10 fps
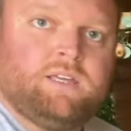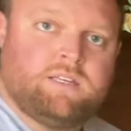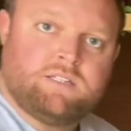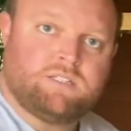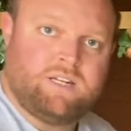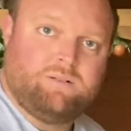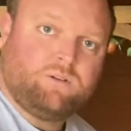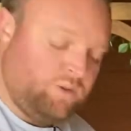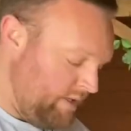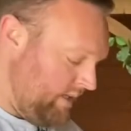So now we've
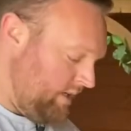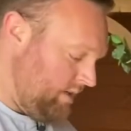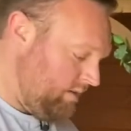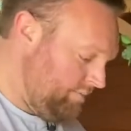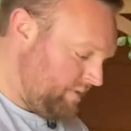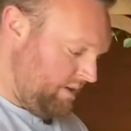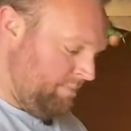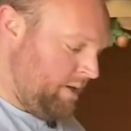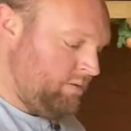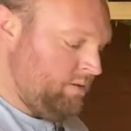got the
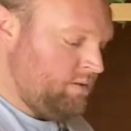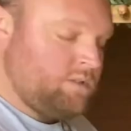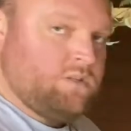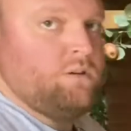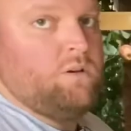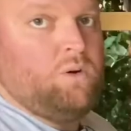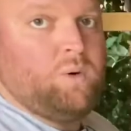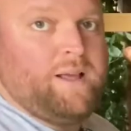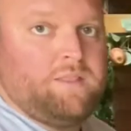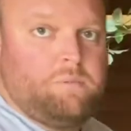components
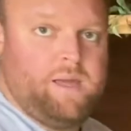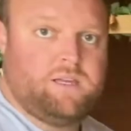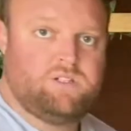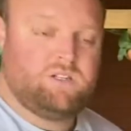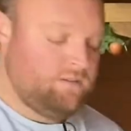all out the packaging.